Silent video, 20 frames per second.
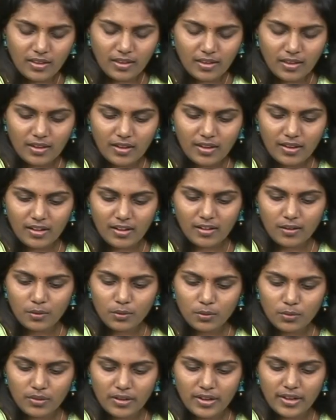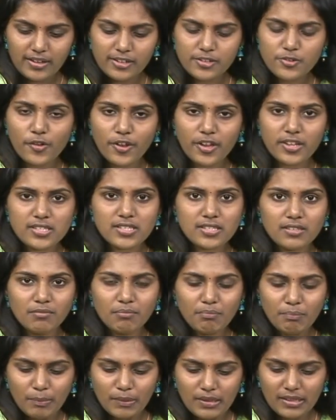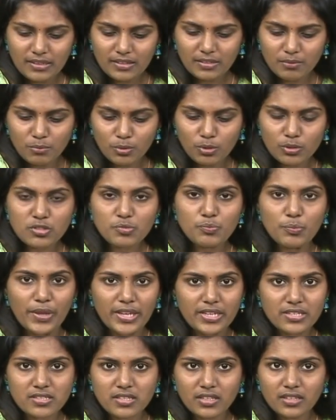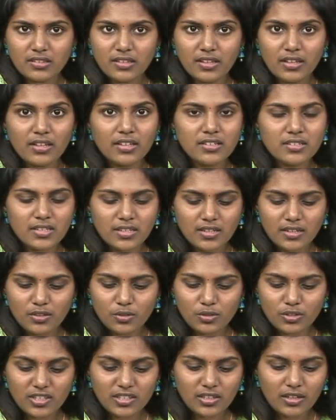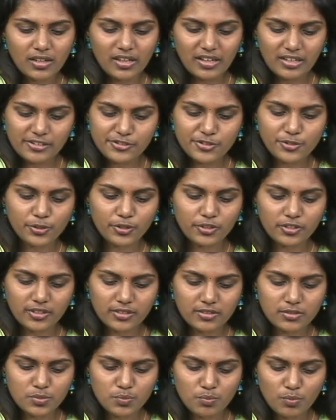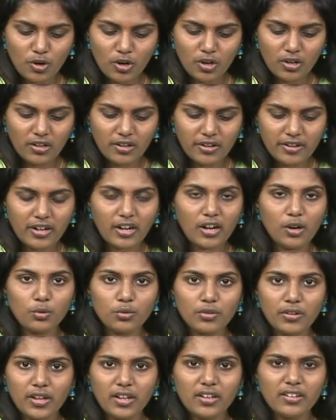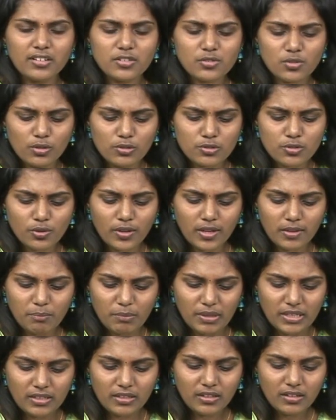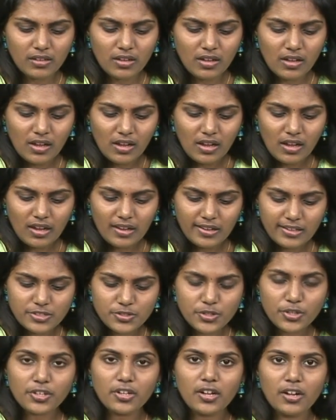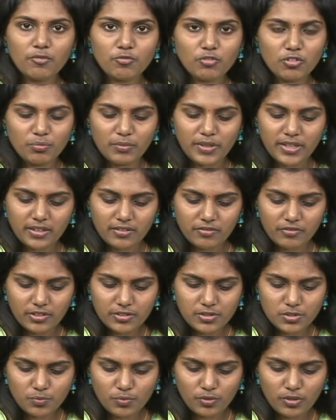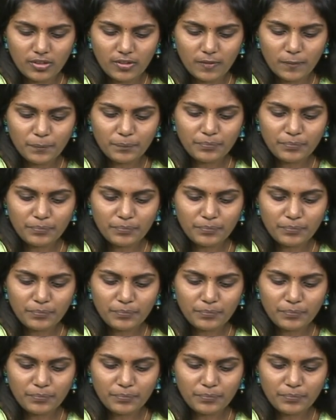And now I'll show you a simple and the most basic thing in terracotta. I'll show you a small round, and it's also a bead. I'll show you how to make it first of all.